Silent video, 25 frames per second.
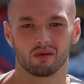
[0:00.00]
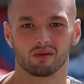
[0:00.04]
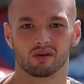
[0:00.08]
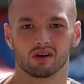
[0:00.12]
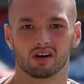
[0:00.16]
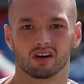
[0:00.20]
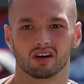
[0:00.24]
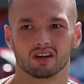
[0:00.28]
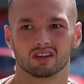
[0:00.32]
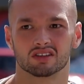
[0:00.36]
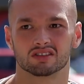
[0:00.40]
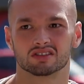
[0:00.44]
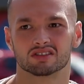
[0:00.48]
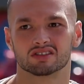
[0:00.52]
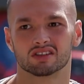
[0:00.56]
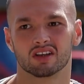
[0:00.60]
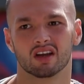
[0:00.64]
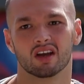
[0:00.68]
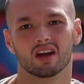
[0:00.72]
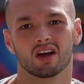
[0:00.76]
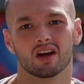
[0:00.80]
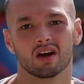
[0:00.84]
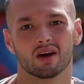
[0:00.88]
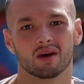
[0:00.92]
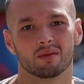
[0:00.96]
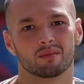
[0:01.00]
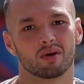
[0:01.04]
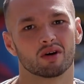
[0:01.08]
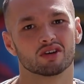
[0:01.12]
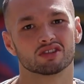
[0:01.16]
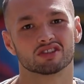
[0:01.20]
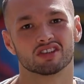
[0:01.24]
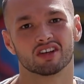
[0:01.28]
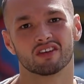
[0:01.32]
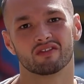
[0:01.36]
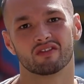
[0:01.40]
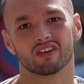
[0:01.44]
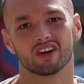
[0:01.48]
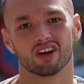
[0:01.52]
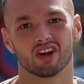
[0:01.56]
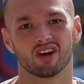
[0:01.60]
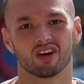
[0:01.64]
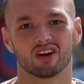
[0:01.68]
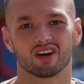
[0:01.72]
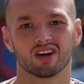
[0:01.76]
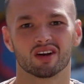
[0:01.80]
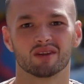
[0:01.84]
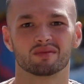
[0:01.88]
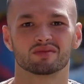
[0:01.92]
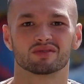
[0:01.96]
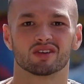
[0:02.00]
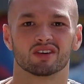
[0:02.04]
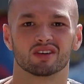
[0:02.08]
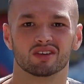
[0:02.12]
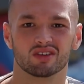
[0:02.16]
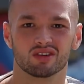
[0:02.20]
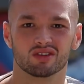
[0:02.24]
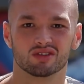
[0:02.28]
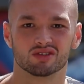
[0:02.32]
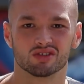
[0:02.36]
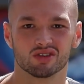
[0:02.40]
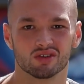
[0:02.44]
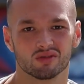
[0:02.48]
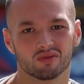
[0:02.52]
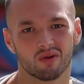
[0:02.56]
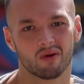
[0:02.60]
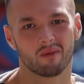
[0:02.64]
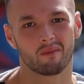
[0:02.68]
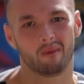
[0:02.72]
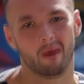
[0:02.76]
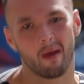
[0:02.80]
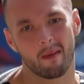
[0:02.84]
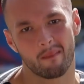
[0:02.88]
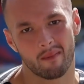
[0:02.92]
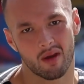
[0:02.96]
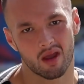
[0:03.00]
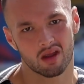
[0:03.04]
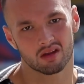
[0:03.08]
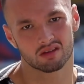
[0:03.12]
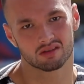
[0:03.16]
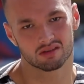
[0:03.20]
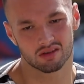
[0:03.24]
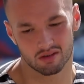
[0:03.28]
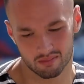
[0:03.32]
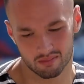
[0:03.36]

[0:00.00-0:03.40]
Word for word: was posting video clips on YouTube with my mates